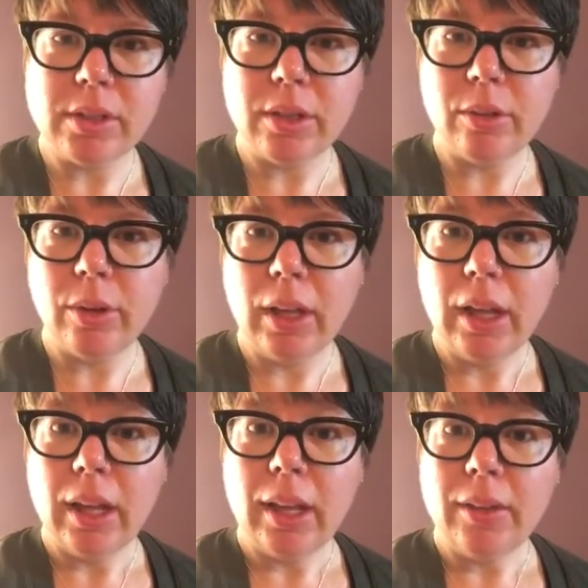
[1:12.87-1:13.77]
So
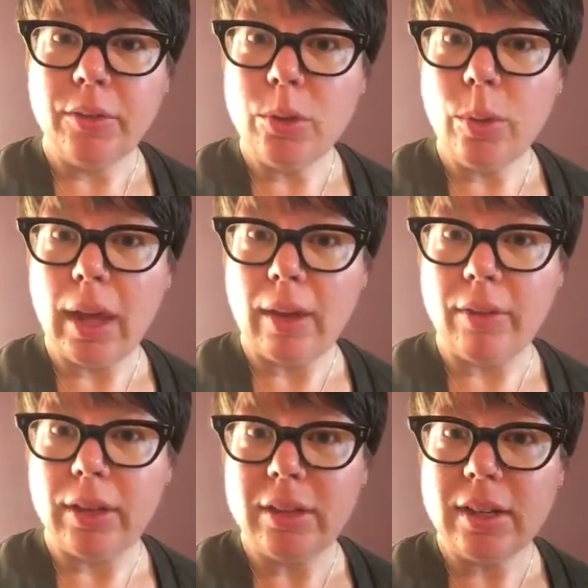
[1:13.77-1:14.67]
if you
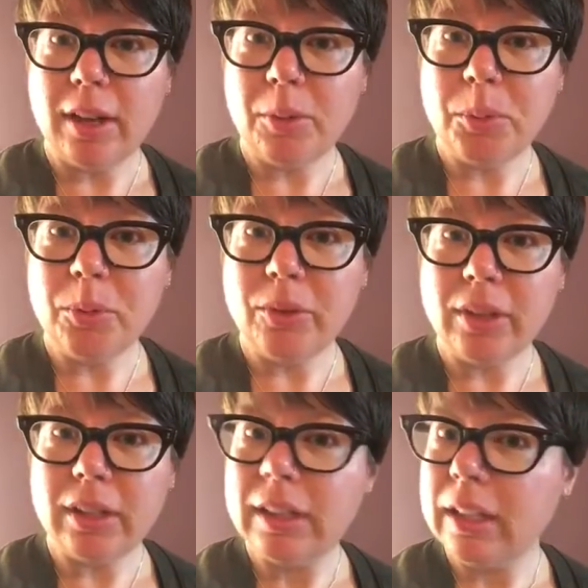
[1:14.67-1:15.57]
haven't, I hope you
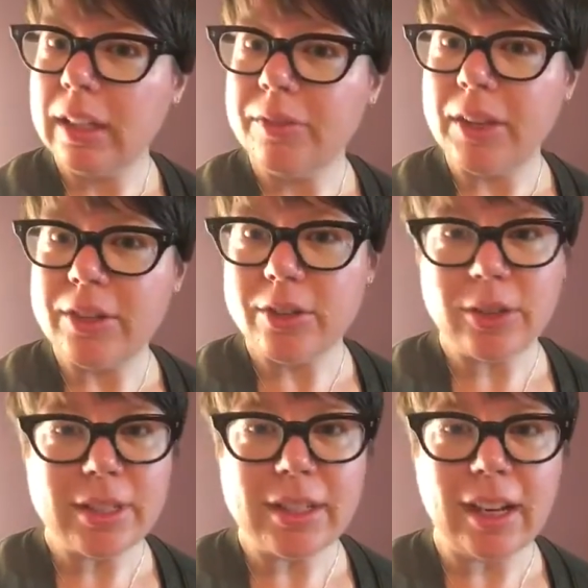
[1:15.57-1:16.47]
feel a little
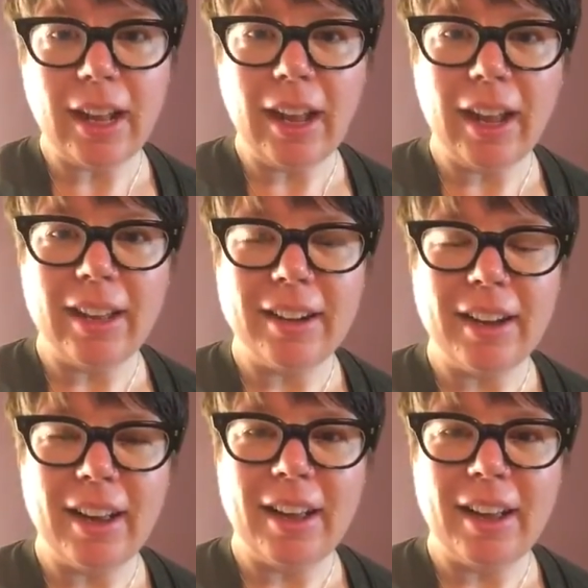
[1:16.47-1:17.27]
adventurous today and